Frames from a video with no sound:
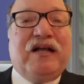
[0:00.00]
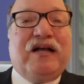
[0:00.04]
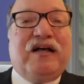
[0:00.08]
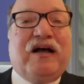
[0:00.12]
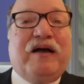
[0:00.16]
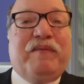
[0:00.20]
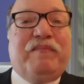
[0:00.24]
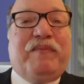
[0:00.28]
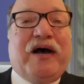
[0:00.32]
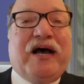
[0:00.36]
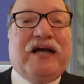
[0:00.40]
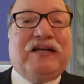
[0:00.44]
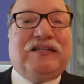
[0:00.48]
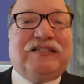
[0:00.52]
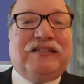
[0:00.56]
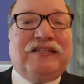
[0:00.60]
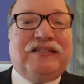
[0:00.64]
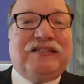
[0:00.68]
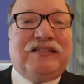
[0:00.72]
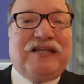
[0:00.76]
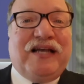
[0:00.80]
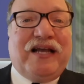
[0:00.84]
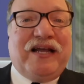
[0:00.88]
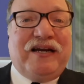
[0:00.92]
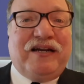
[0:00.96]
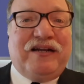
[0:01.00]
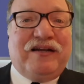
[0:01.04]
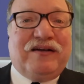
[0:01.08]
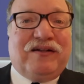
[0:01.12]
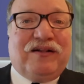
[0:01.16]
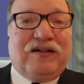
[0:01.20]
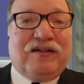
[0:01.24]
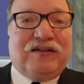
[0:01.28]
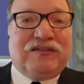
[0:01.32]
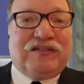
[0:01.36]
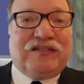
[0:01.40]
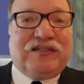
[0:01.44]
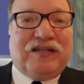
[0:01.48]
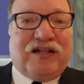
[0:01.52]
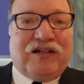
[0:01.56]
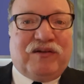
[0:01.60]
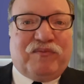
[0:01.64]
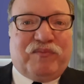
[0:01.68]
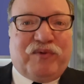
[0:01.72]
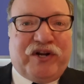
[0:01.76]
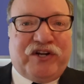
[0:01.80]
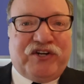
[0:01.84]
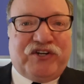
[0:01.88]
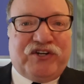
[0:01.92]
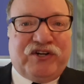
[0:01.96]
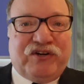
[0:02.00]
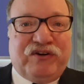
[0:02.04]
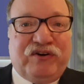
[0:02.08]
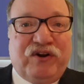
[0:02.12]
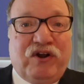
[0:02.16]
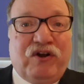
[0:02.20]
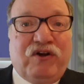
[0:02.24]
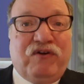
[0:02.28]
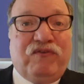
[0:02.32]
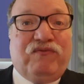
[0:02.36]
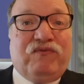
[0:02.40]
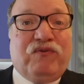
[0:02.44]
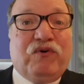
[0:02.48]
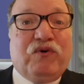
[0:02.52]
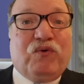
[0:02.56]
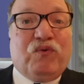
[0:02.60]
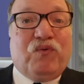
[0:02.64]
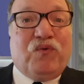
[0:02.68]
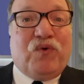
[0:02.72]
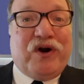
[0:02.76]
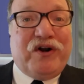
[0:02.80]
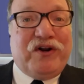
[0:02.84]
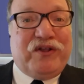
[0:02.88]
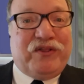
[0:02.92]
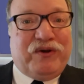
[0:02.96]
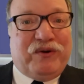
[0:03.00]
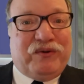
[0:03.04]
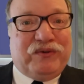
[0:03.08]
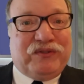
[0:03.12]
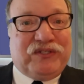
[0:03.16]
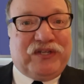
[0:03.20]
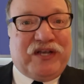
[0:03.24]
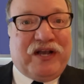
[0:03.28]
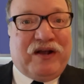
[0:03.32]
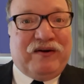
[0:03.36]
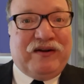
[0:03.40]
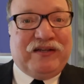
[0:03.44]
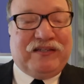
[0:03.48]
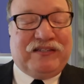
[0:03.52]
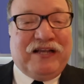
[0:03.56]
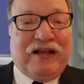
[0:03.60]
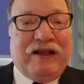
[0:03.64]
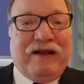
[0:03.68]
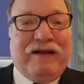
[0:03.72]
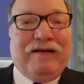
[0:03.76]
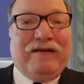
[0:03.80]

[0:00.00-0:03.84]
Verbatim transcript: a bicentennial celebration for one of those counties.